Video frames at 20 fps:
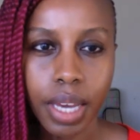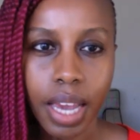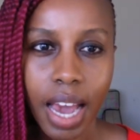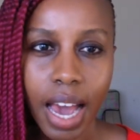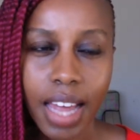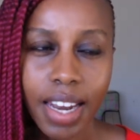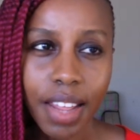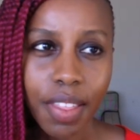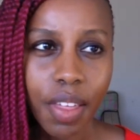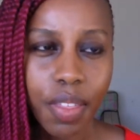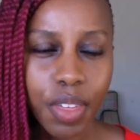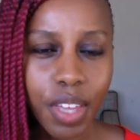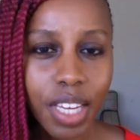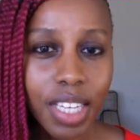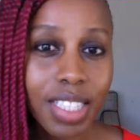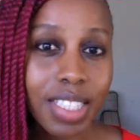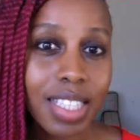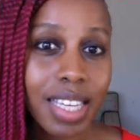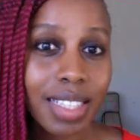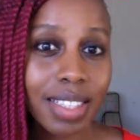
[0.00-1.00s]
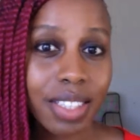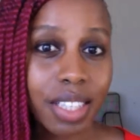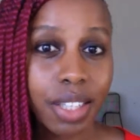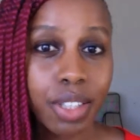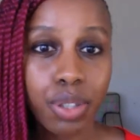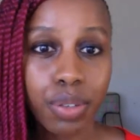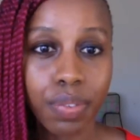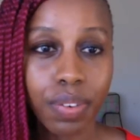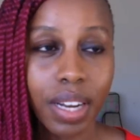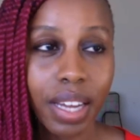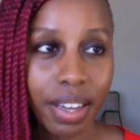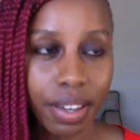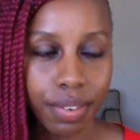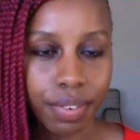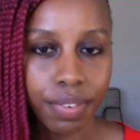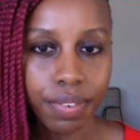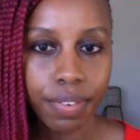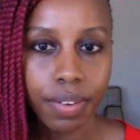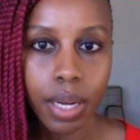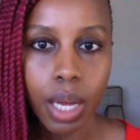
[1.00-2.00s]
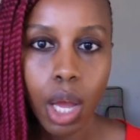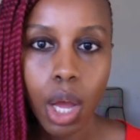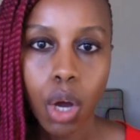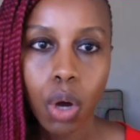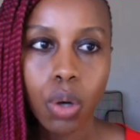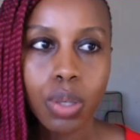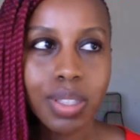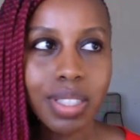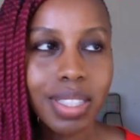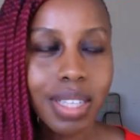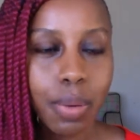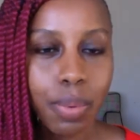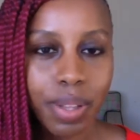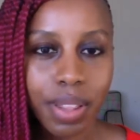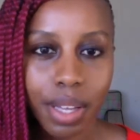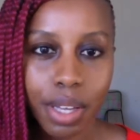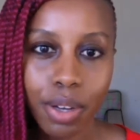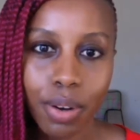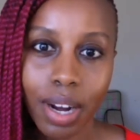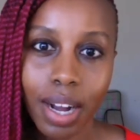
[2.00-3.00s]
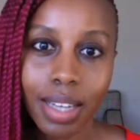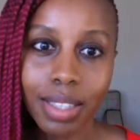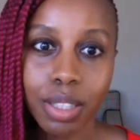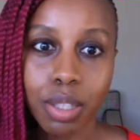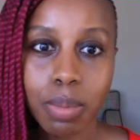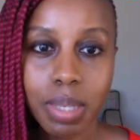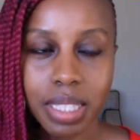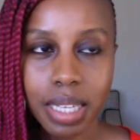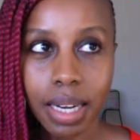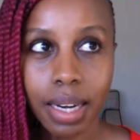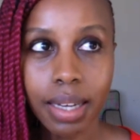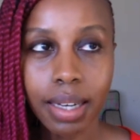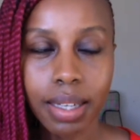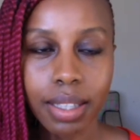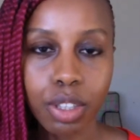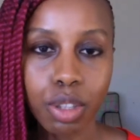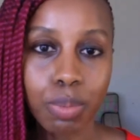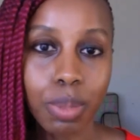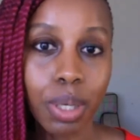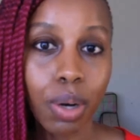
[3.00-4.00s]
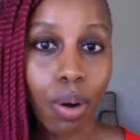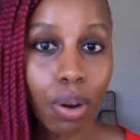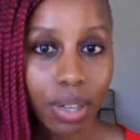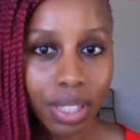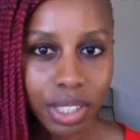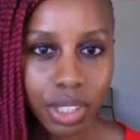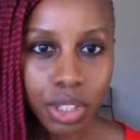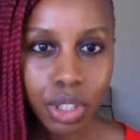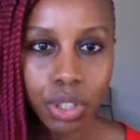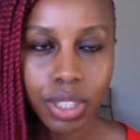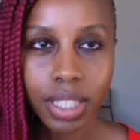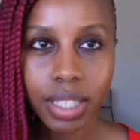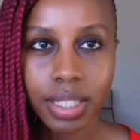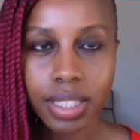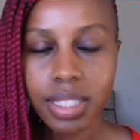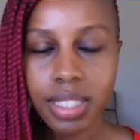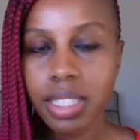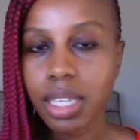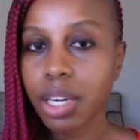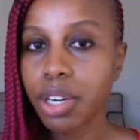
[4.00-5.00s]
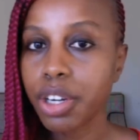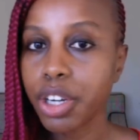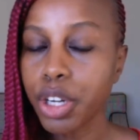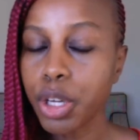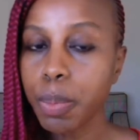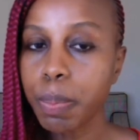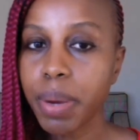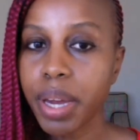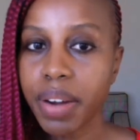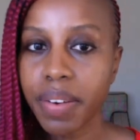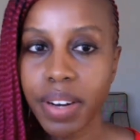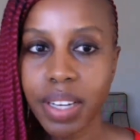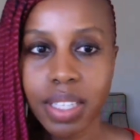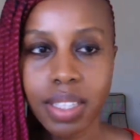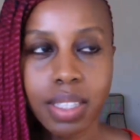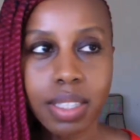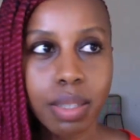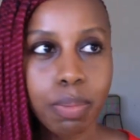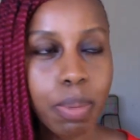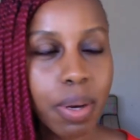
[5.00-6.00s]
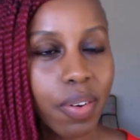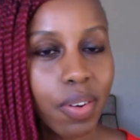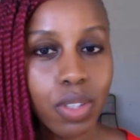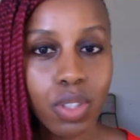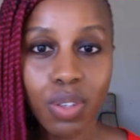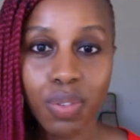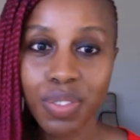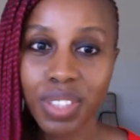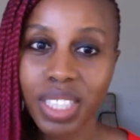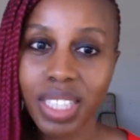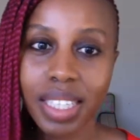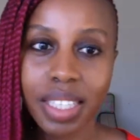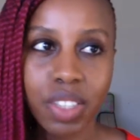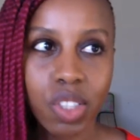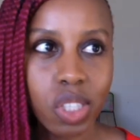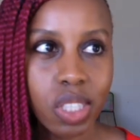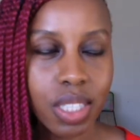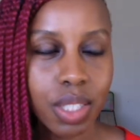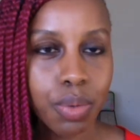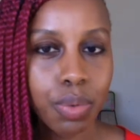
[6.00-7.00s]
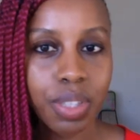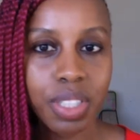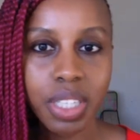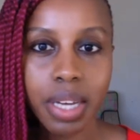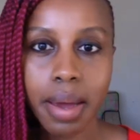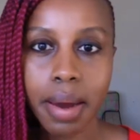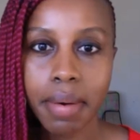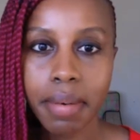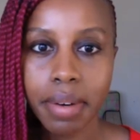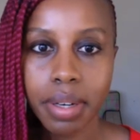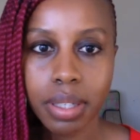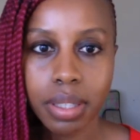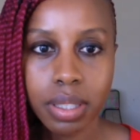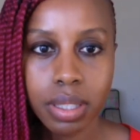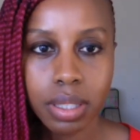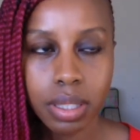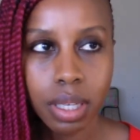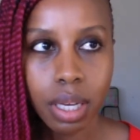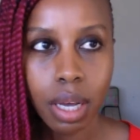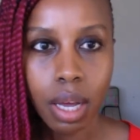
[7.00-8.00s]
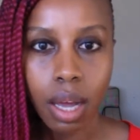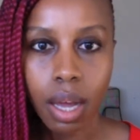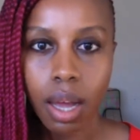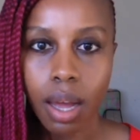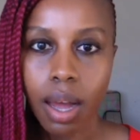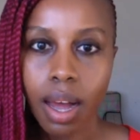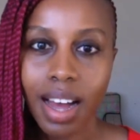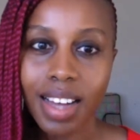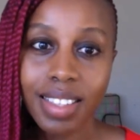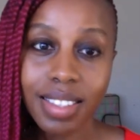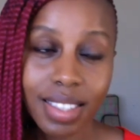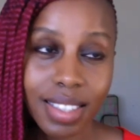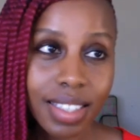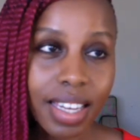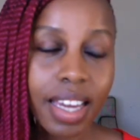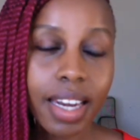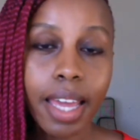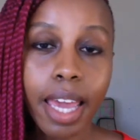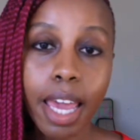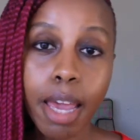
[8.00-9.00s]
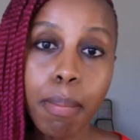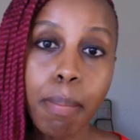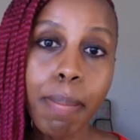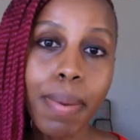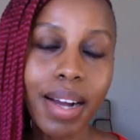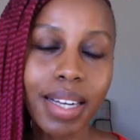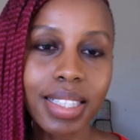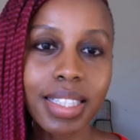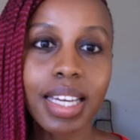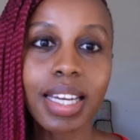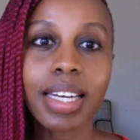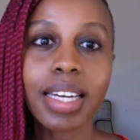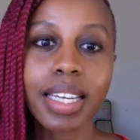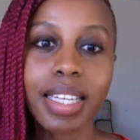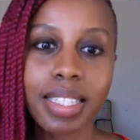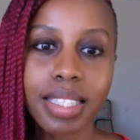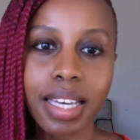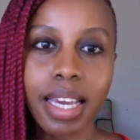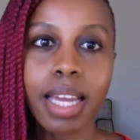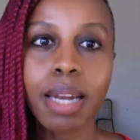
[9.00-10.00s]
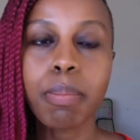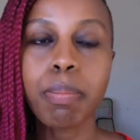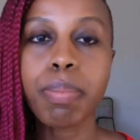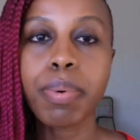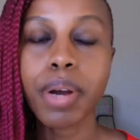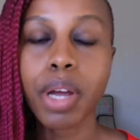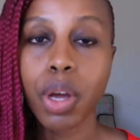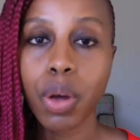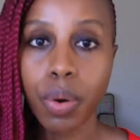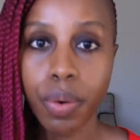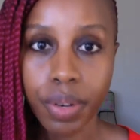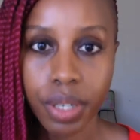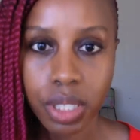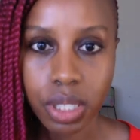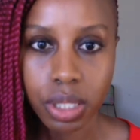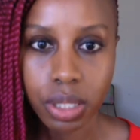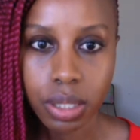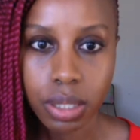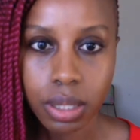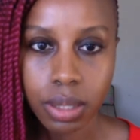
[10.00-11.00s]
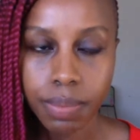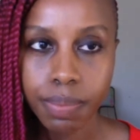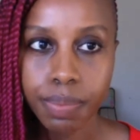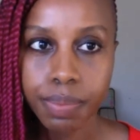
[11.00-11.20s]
Another thing is their stage of life. Consider whether your customers are likely to be college students, new parents, parents of teenagers, retirees, as this can impact their needs and priorities.